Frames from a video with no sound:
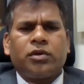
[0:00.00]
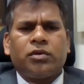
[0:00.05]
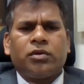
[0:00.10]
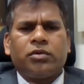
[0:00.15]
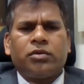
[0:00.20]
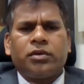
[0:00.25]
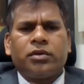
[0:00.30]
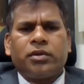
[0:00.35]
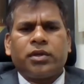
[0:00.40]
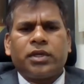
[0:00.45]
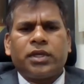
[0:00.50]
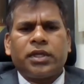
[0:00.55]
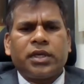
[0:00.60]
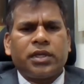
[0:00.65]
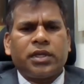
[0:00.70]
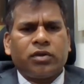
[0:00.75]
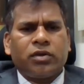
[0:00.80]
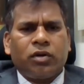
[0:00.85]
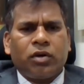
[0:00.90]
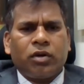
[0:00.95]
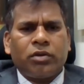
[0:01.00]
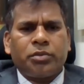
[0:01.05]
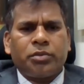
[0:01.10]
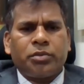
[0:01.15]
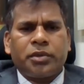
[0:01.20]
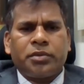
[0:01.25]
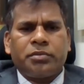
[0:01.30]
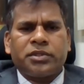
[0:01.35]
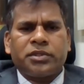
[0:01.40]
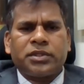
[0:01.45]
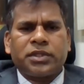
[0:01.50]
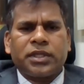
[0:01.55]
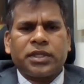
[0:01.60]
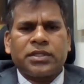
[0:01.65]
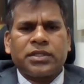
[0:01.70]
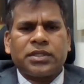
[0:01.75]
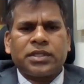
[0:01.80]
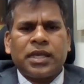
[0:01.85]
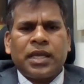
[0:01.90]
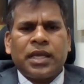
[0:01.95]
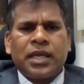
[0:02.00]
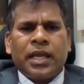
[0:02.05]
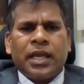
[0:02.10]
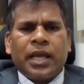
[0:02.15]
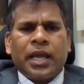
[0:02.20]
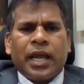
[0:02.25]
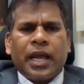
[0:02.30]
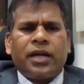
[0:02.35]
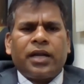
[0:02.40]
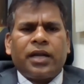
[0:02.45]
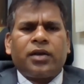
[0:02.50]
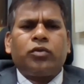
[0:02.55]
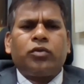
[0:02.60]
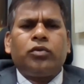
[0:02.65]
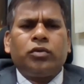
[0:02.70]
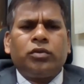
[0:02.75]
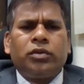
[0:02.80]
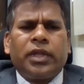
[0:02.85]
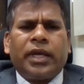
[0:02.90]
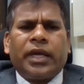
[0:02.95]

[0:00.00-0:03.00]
what kind of workload you are dealing on premises.